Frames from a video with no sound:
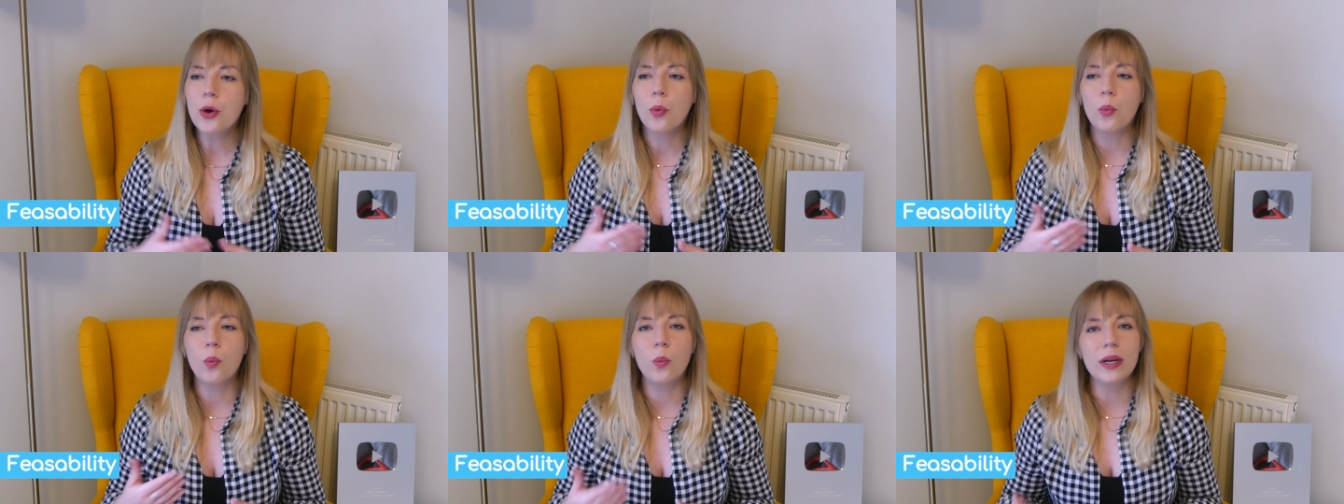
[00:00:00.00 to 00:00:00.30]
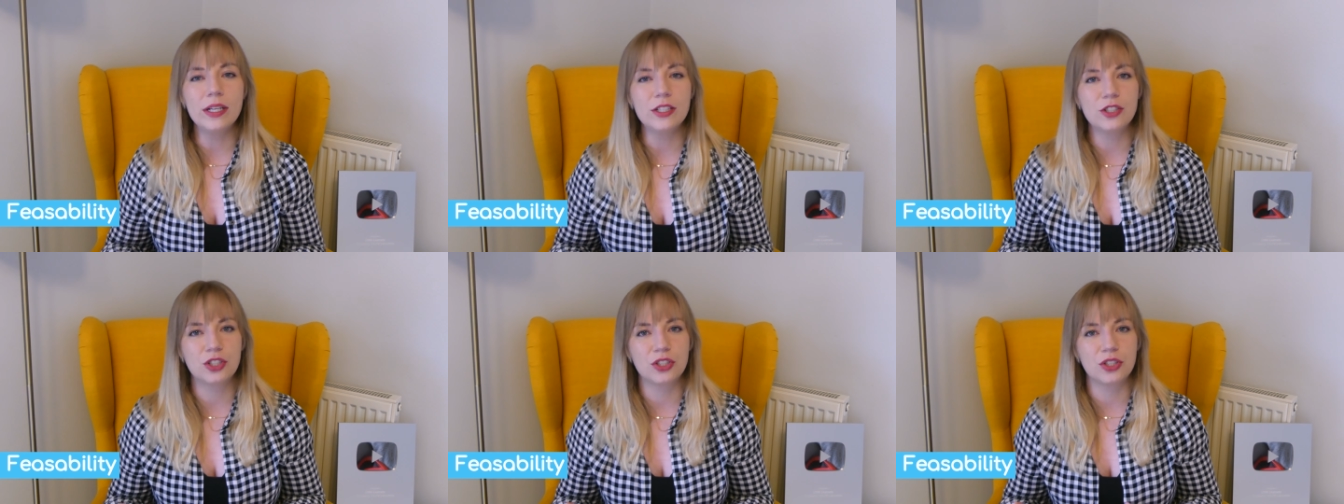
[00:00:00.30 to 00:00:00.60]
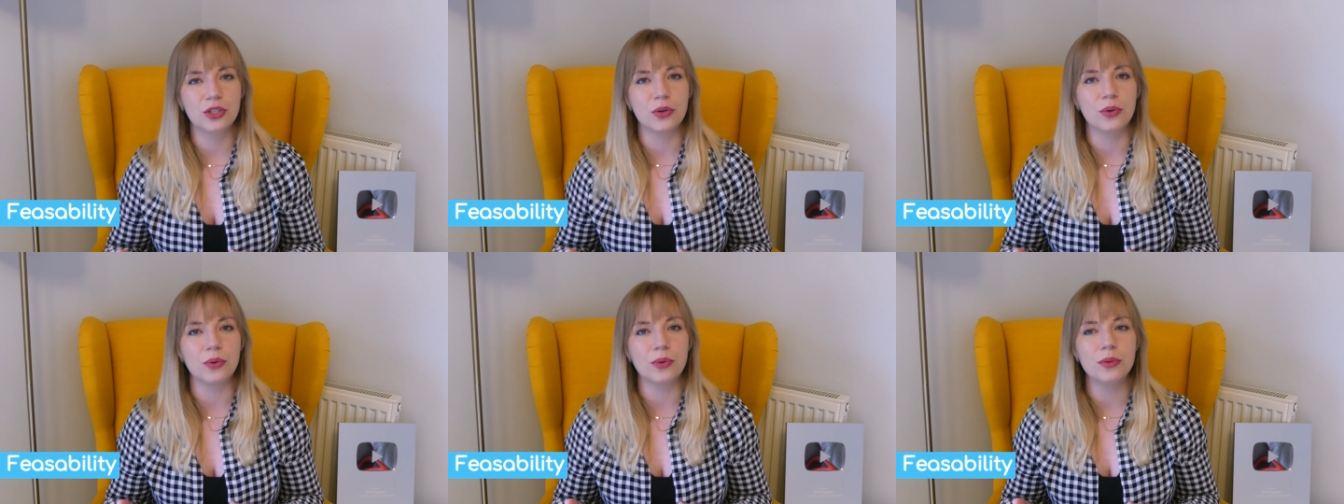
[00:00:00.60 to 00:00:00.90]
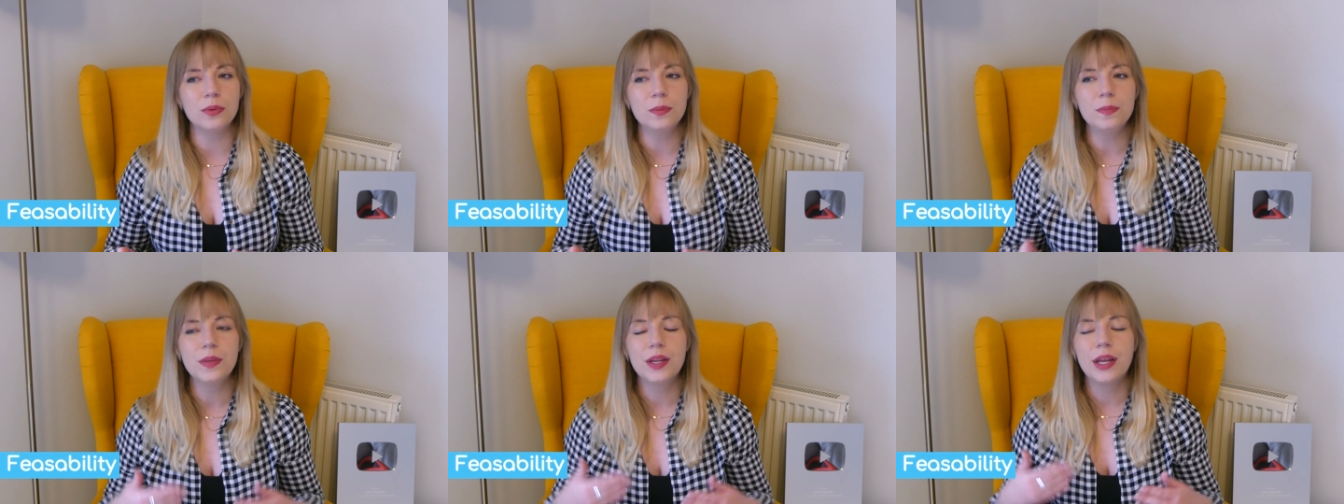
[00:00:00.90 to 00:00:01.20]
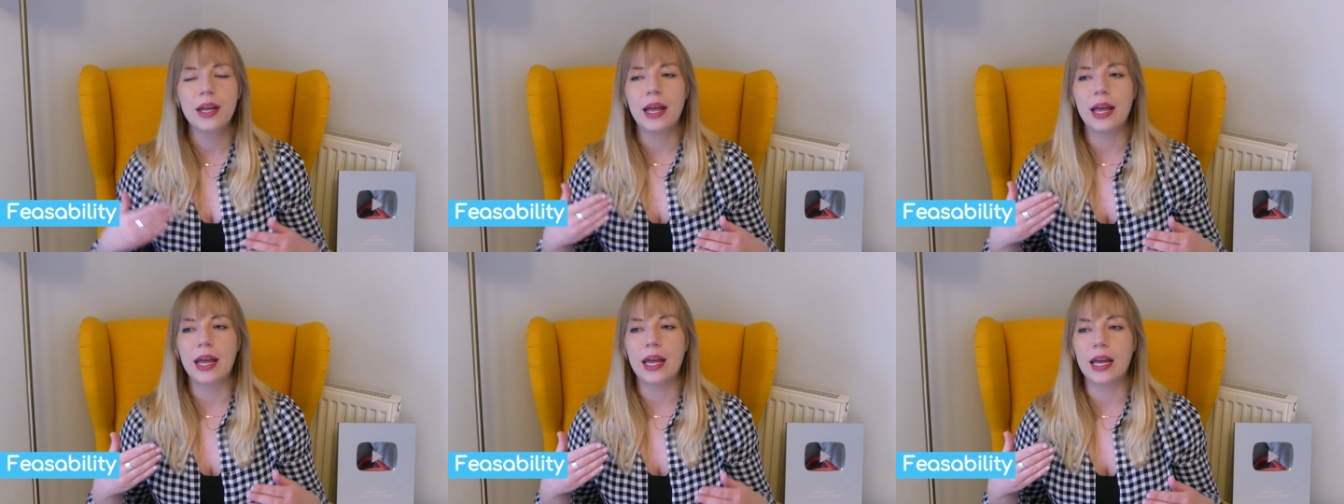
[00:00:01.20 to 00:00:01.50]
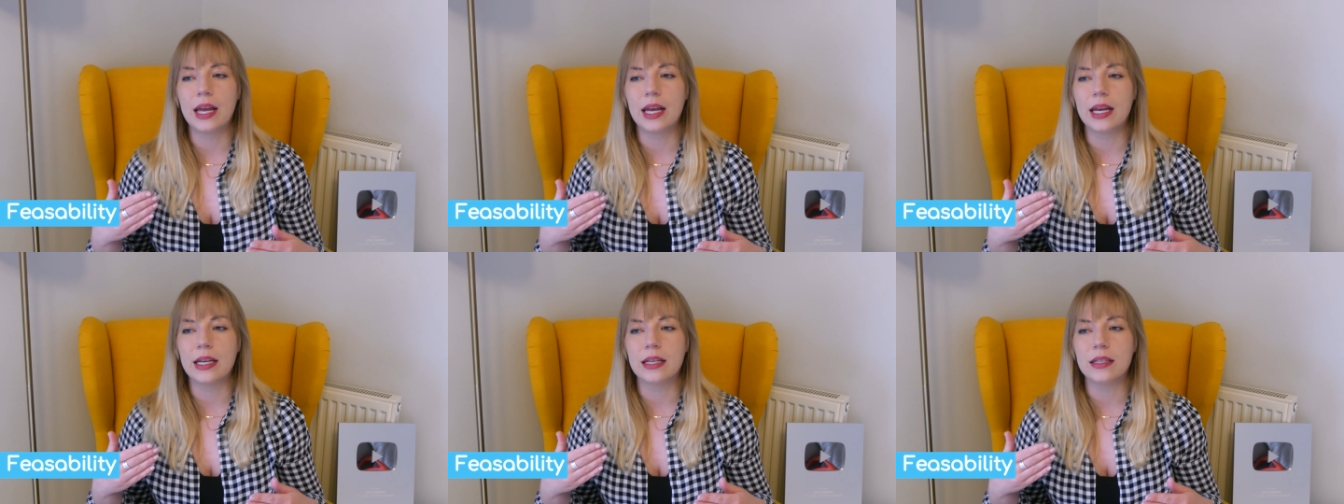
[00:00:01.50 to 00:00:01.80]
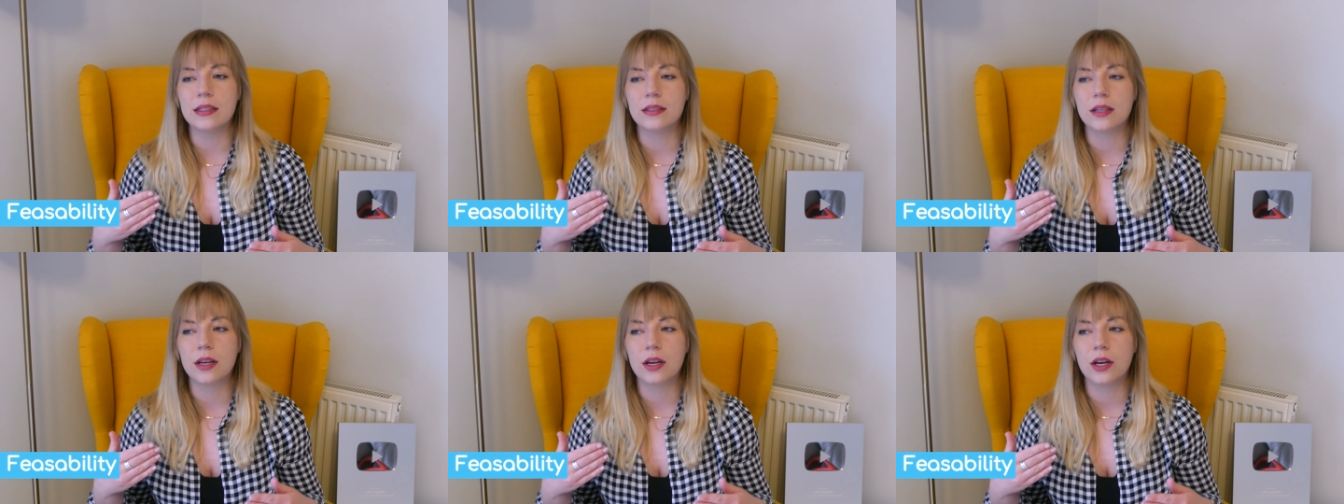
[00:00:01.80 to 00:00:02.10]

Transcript: which school is